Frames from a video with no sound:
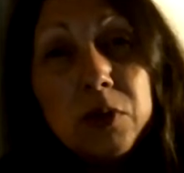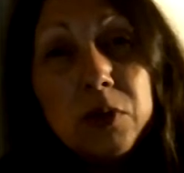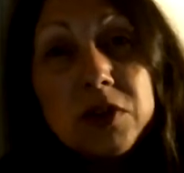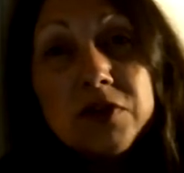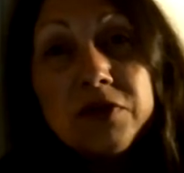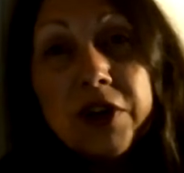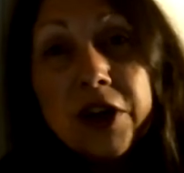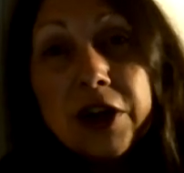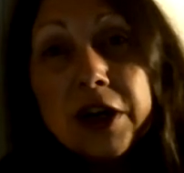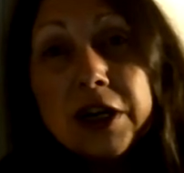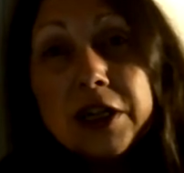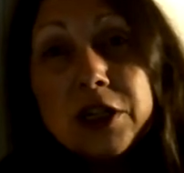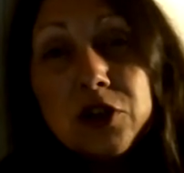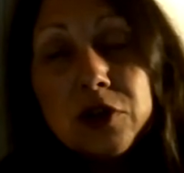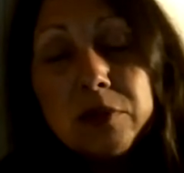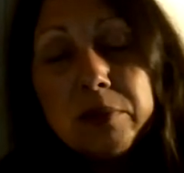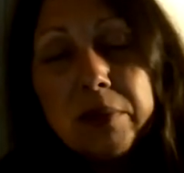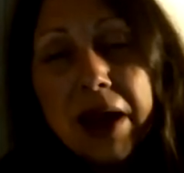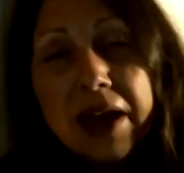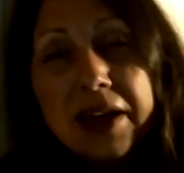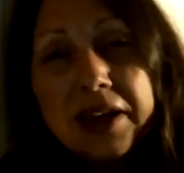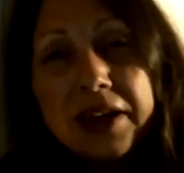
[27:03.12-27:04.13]
was very
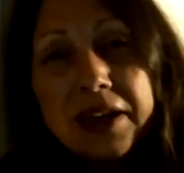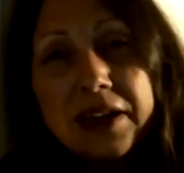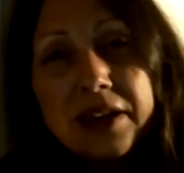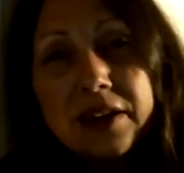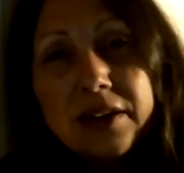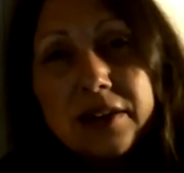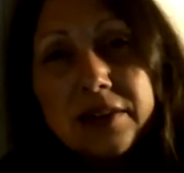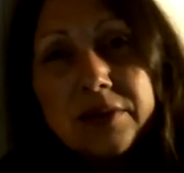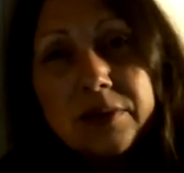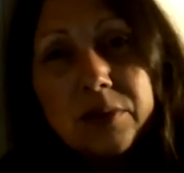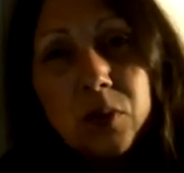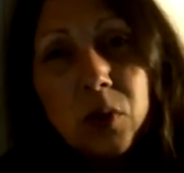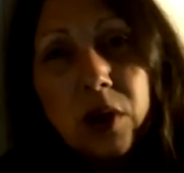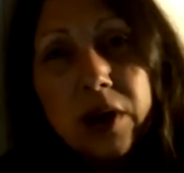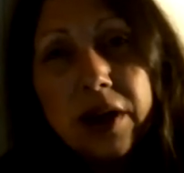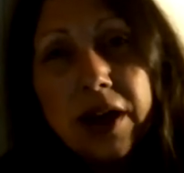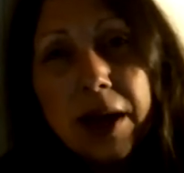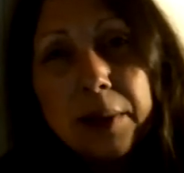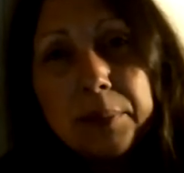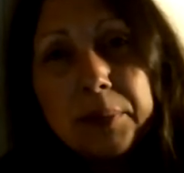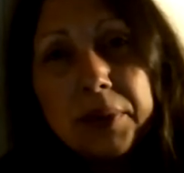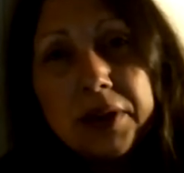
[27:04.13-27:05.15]
traumatic what
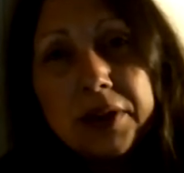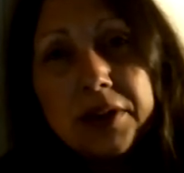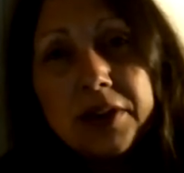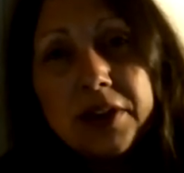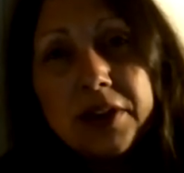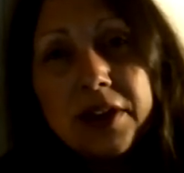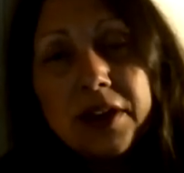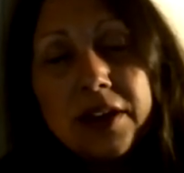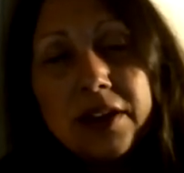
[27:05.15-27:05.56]
happened.